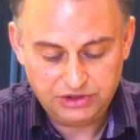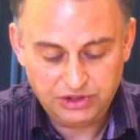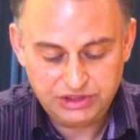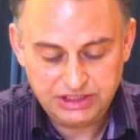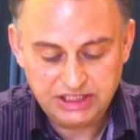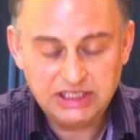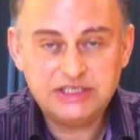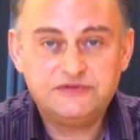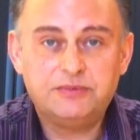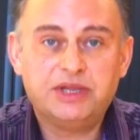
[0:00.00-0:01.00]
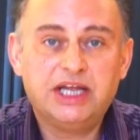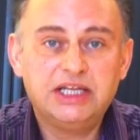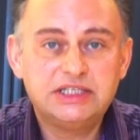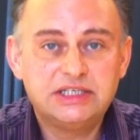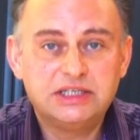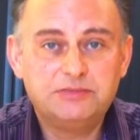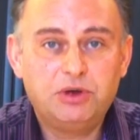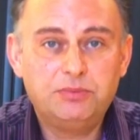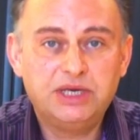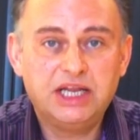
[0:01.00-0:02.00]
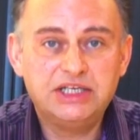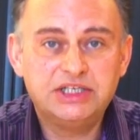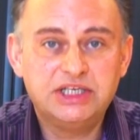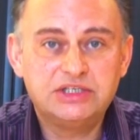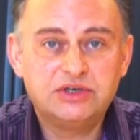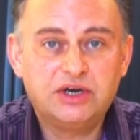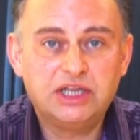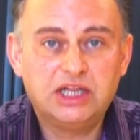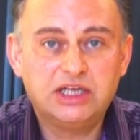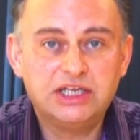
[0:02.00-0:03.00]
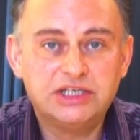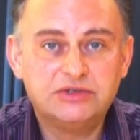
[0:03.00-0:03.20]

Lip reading: 30 years from that, the population is likely